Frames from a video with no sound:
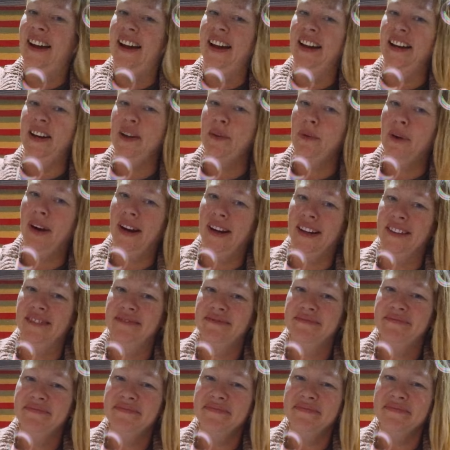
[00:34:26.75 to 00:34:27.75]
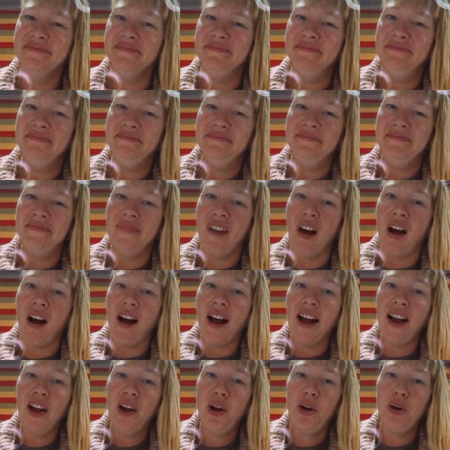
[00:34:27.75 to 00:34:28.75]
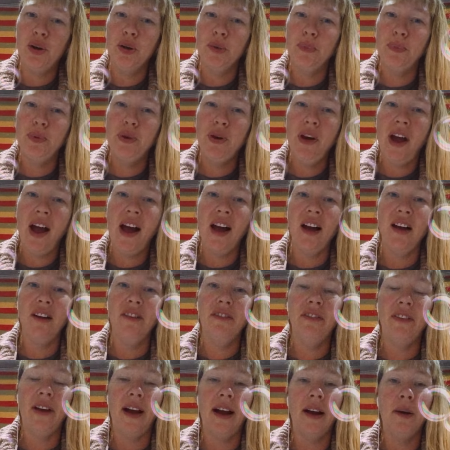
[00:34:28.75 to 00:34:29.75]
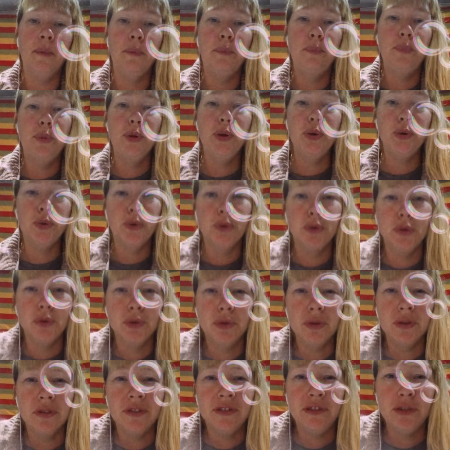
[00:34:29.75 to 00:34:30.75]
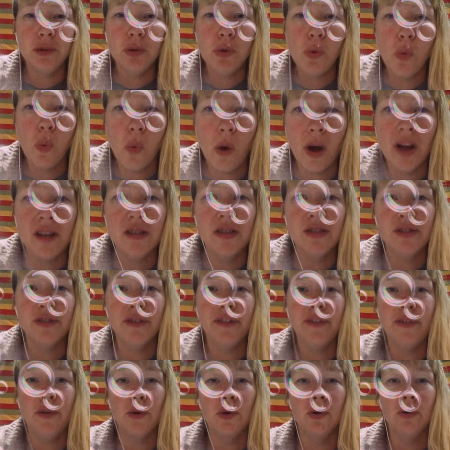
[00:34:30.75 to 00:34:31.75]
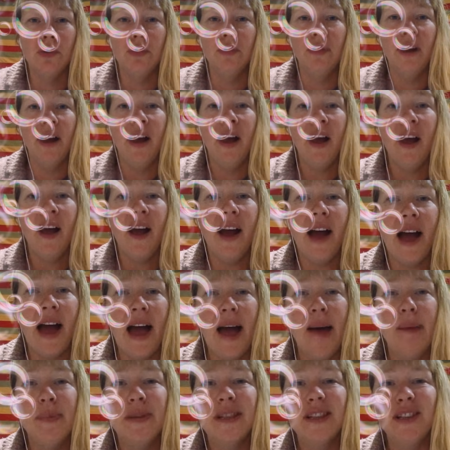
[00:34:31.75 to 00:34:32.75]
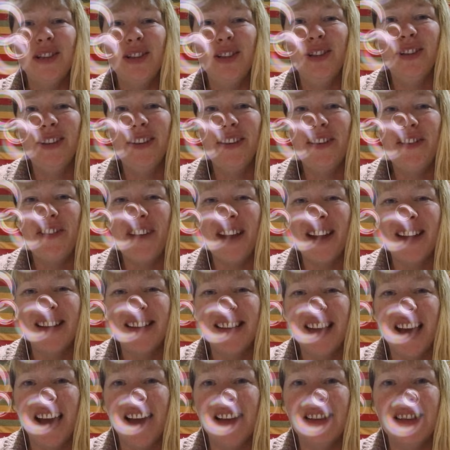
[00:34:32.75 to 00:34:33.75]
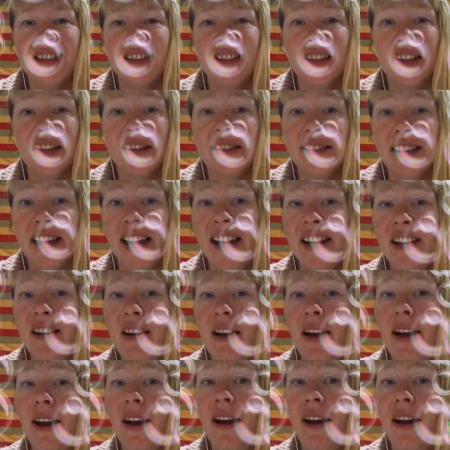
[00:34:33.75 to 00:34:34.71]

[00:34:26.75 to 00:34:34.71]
Anyway, I hope you have a beautiful, wonderful, absolutely fantastic day, night,